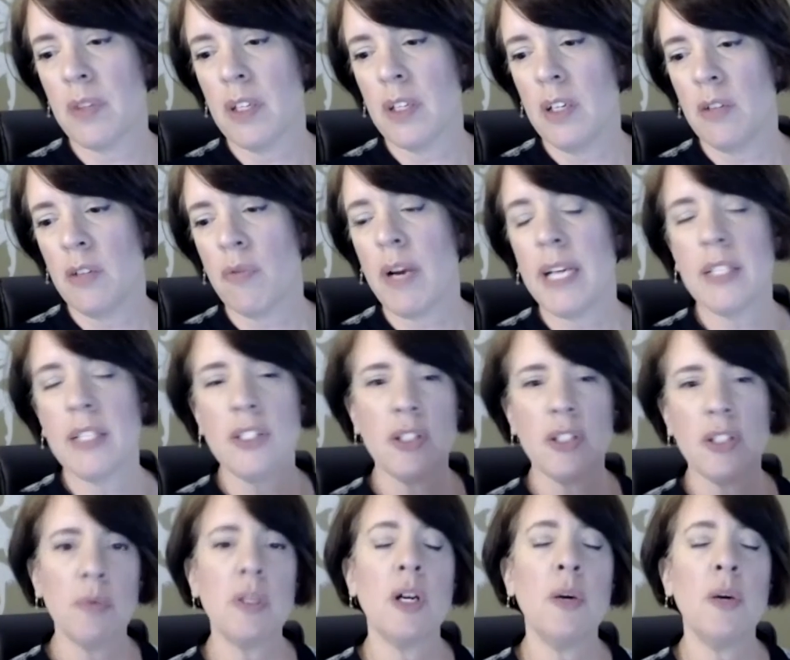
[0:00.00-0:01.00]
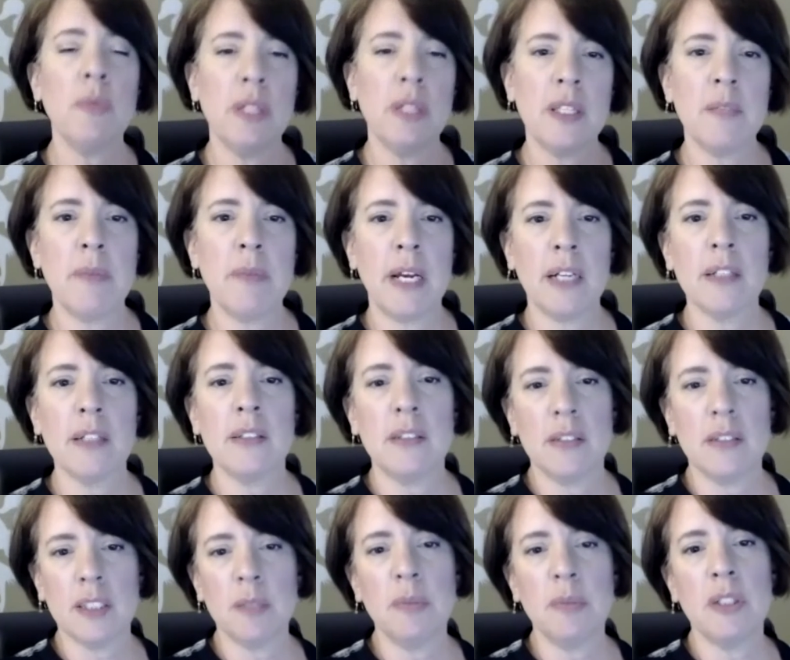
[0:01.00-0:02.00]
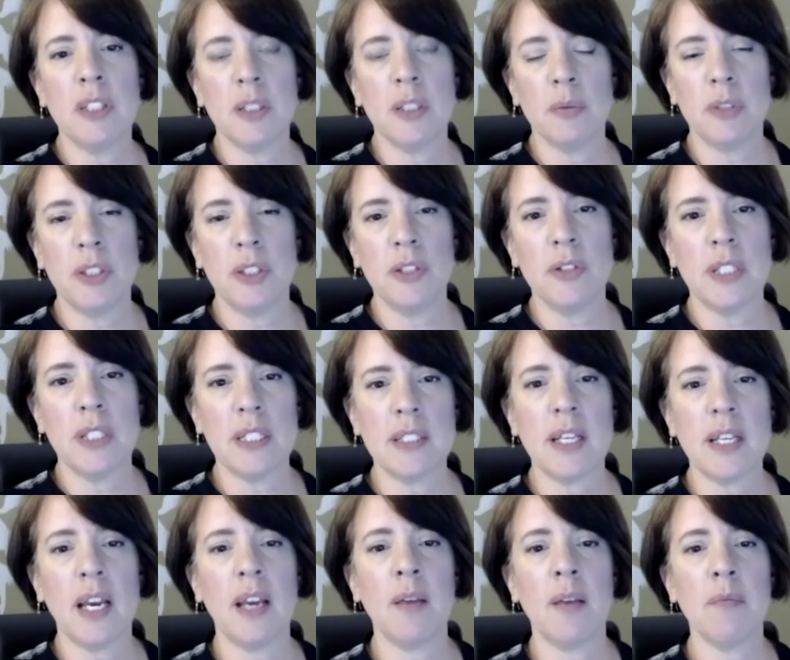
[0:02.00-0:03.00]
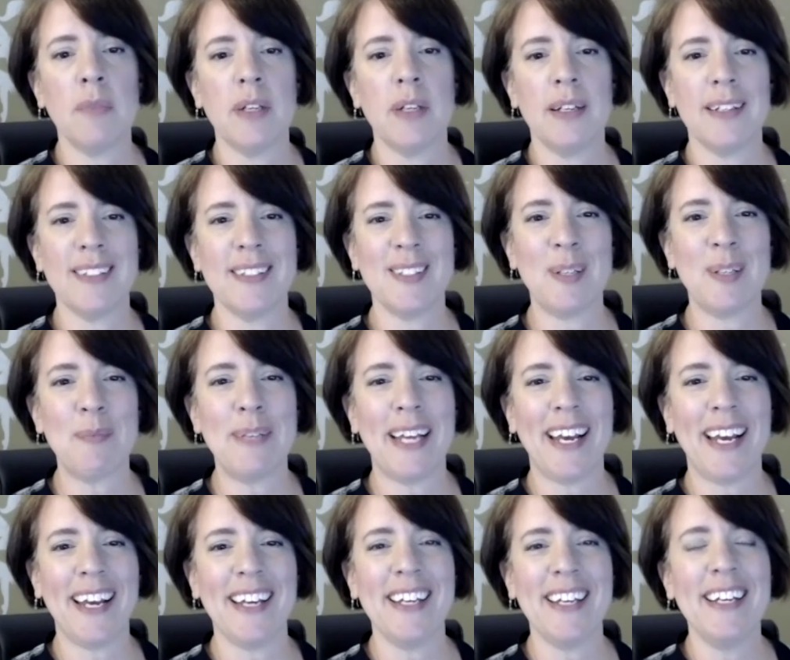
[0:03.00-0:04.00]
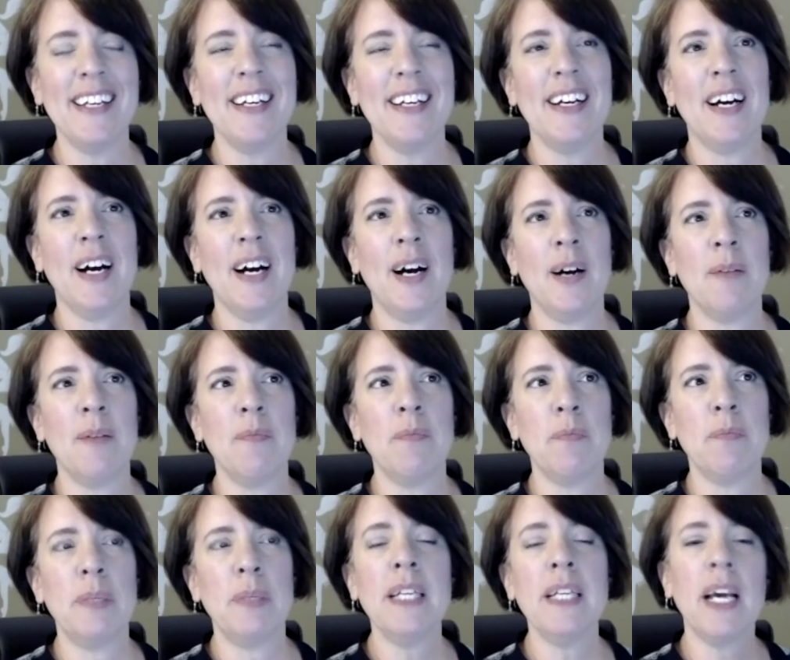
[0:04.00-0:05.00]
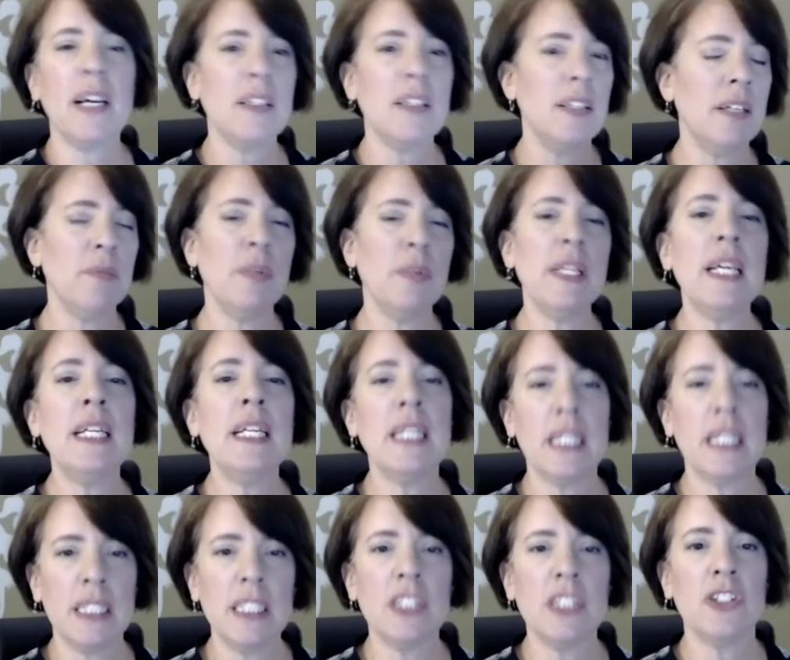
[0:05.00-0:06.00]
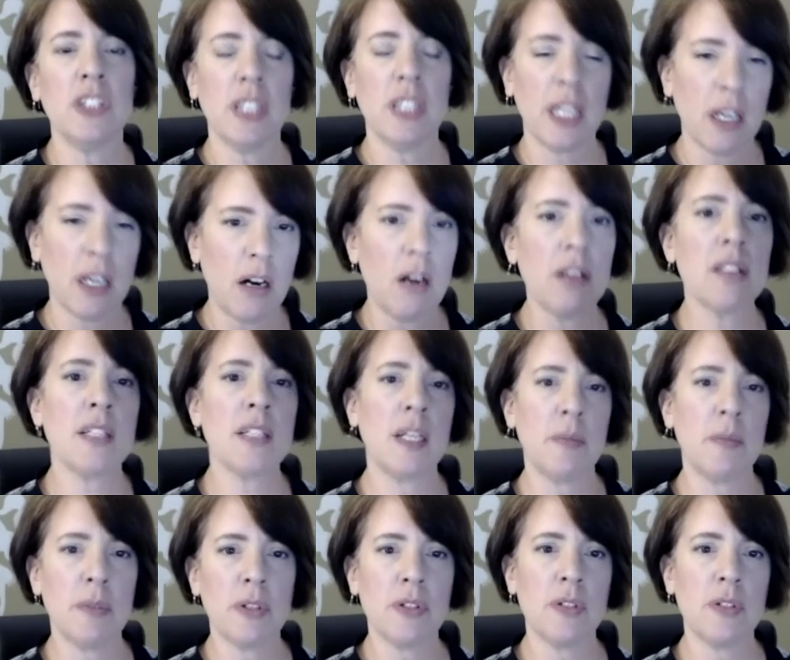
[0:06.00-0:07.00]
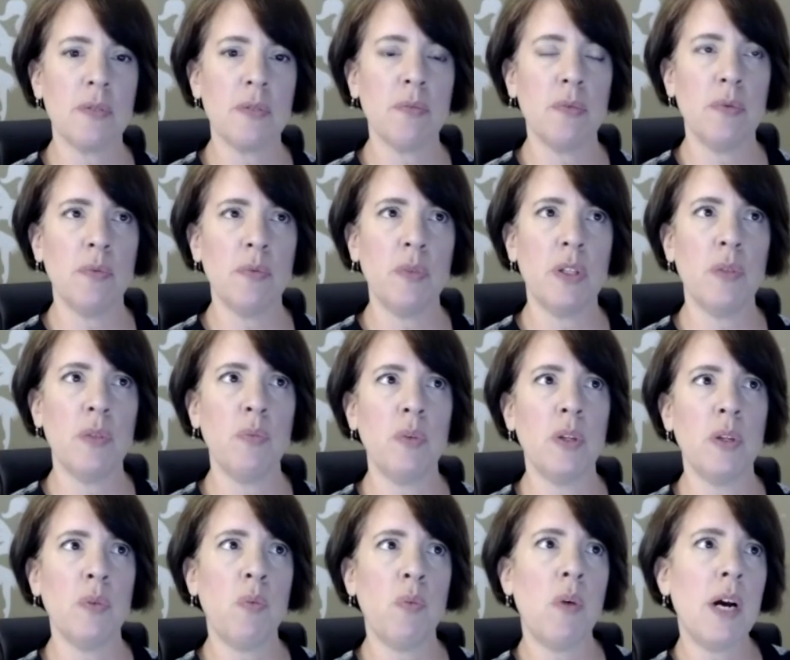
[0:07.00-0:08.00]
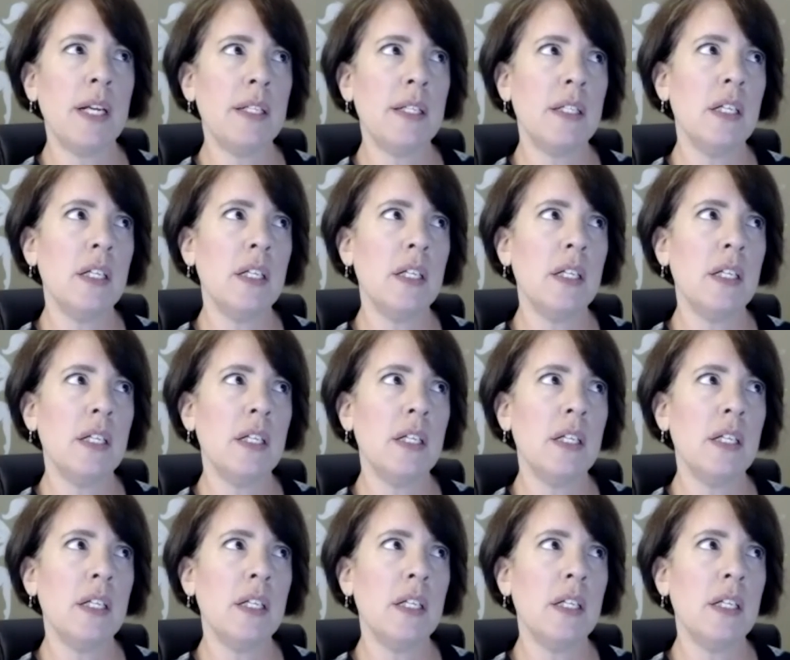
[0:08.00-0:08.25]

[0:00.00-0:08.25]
right. And so I would hope that the medical community would do the same someday. But yeah, with any condition like Alzheimer's, with what